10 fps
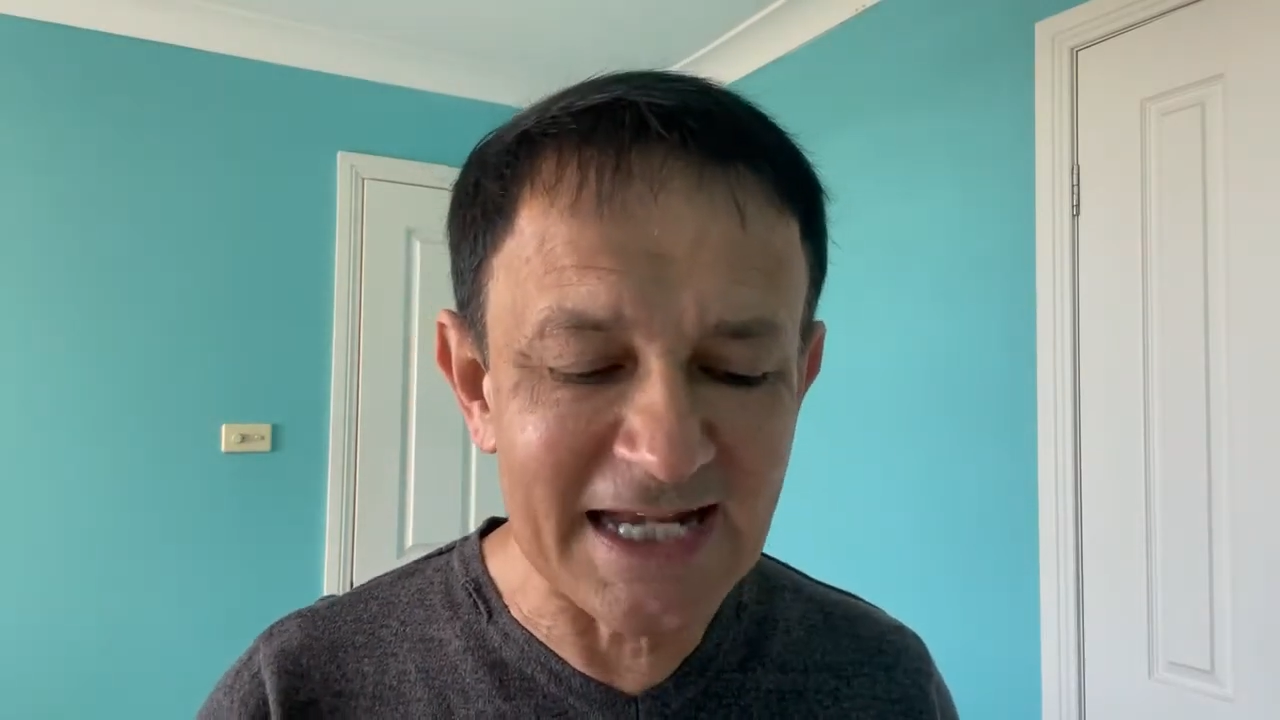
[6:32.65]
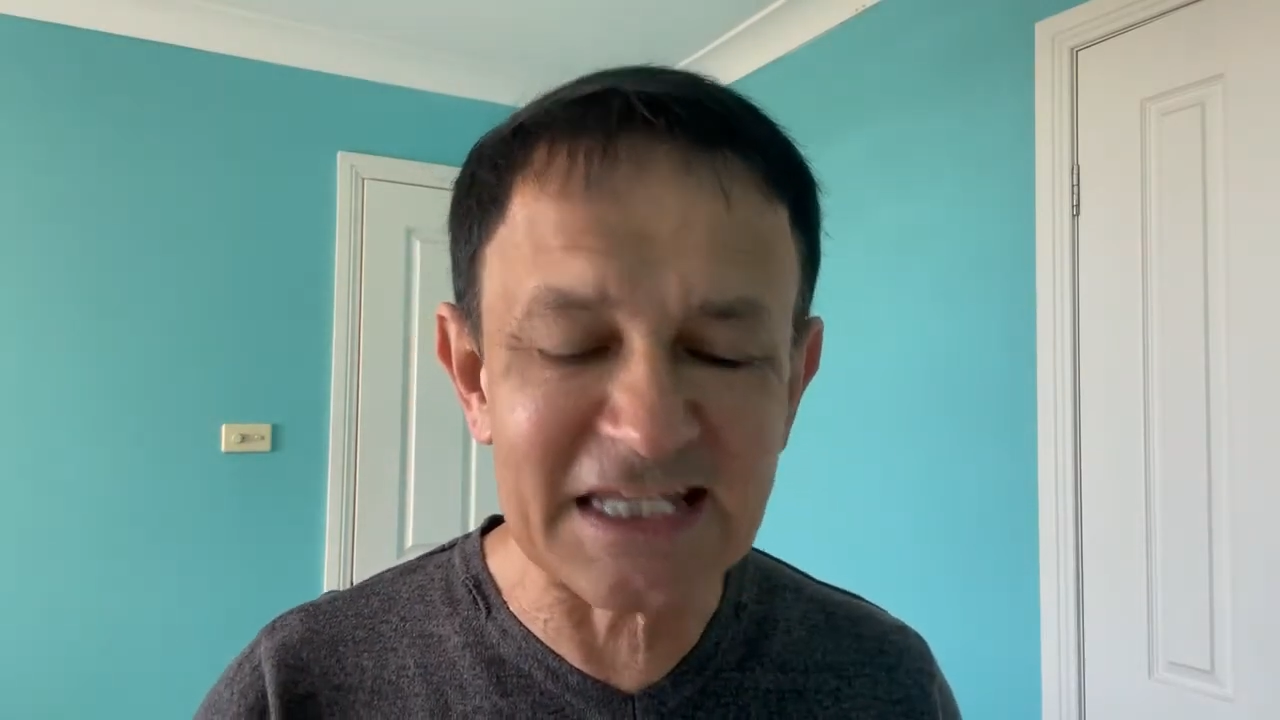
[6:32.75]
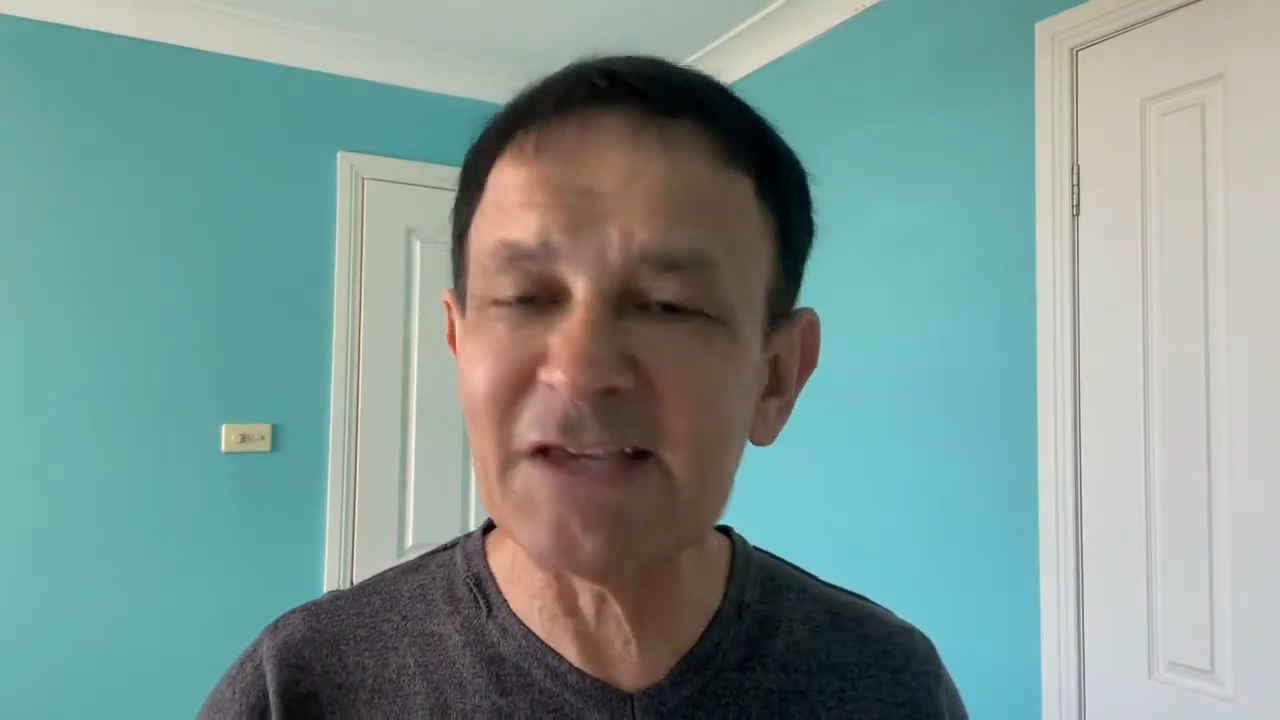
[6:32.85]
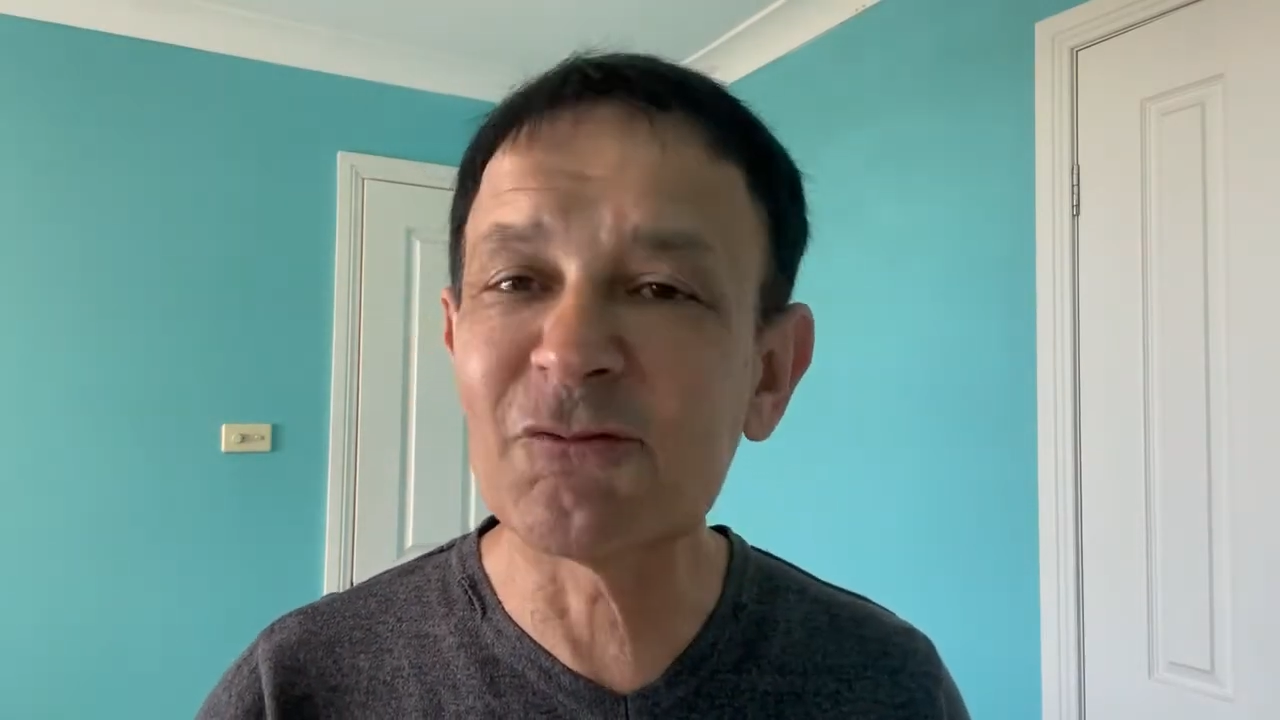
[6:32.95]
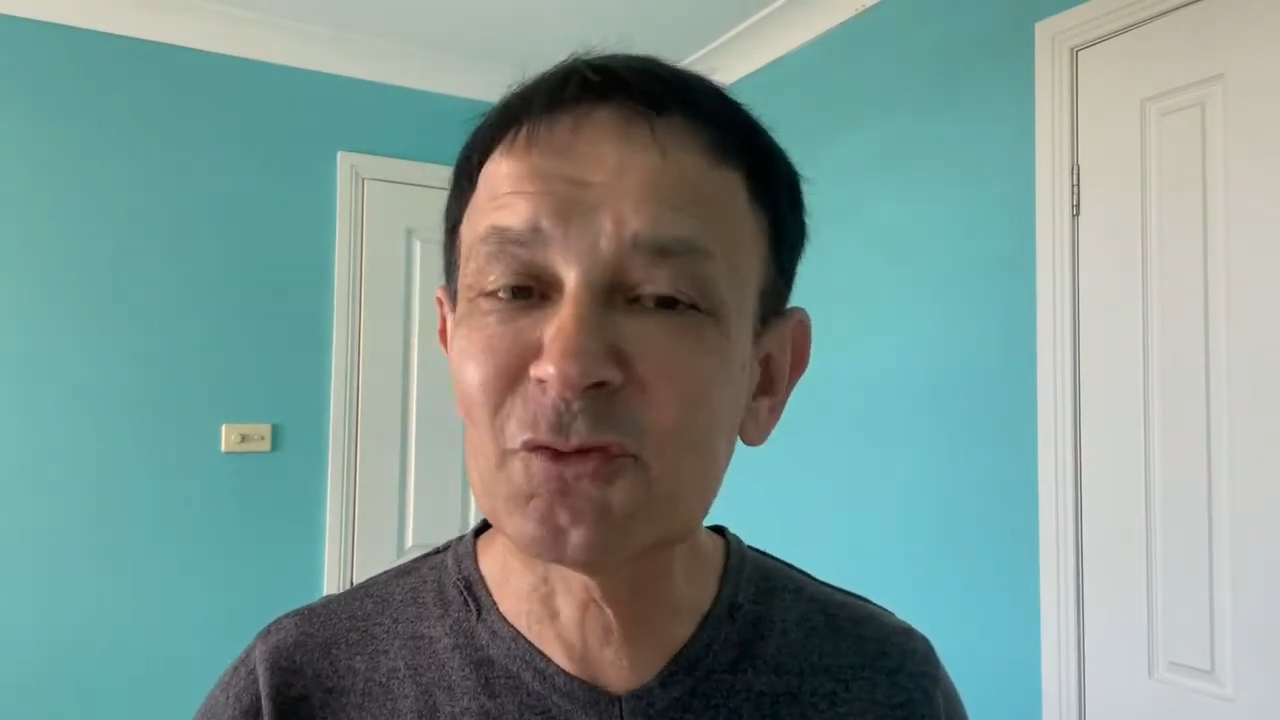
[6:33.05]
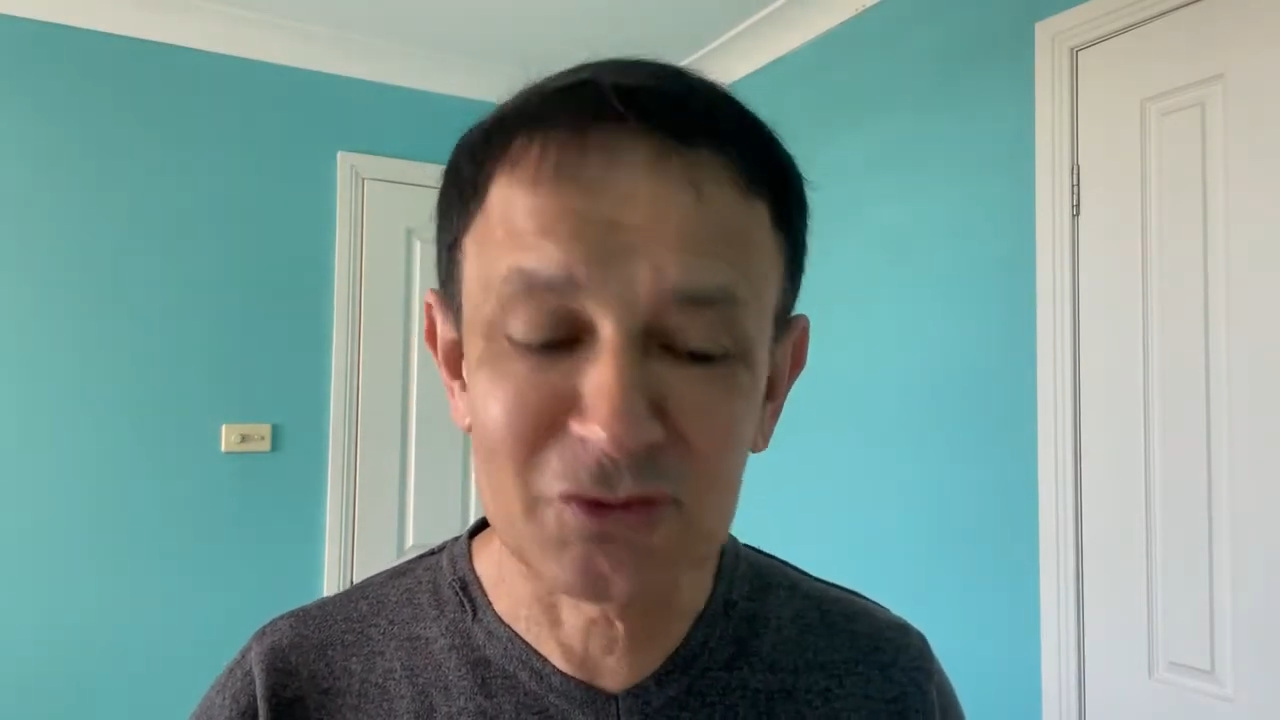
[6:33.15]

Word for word: and give